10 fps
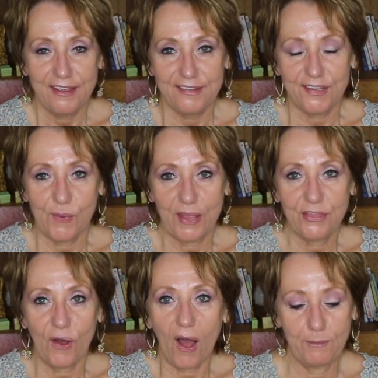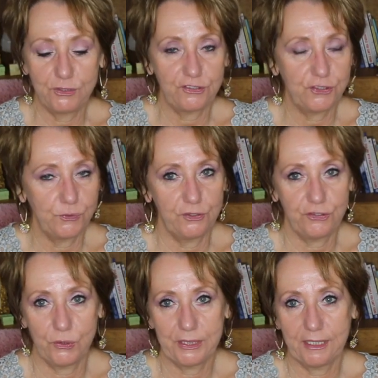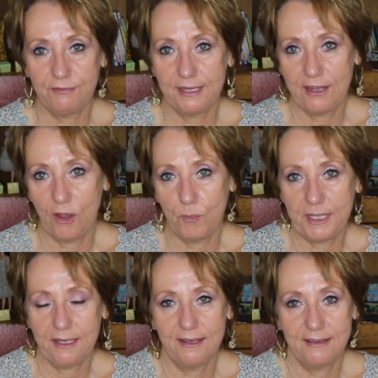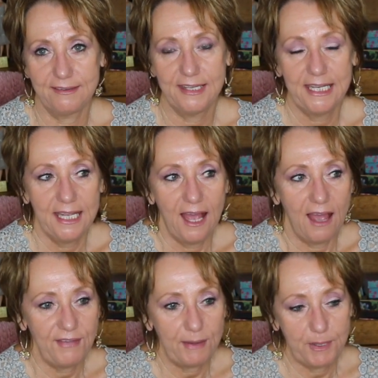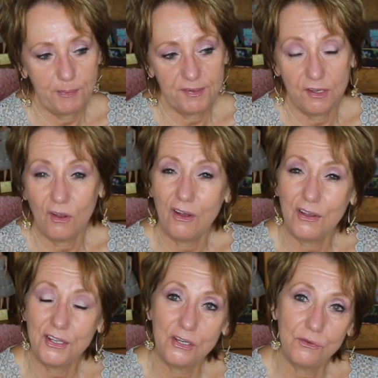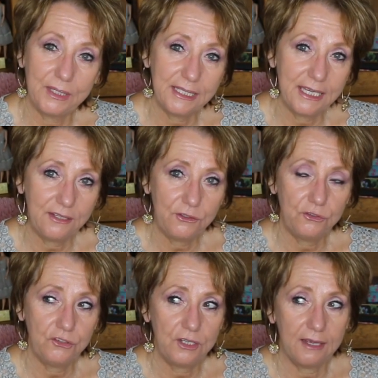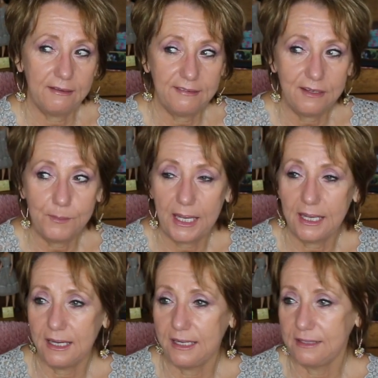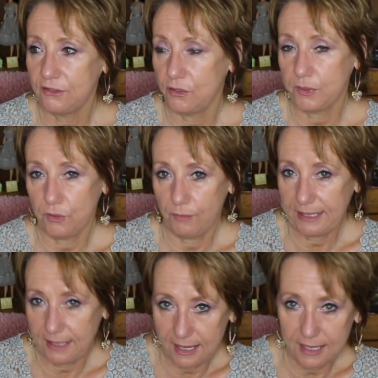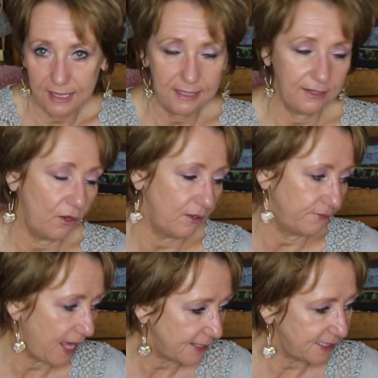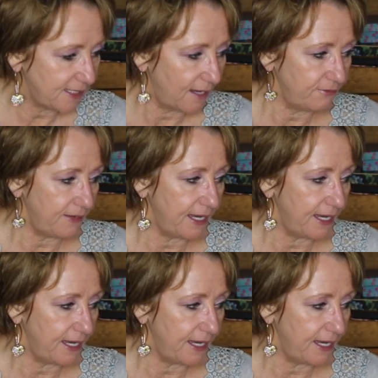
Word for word: So I thought I would just do this short little video because I've had people say, oh, you know, you really can't use your niacinamide, you know, with your retin A and all of that stuff.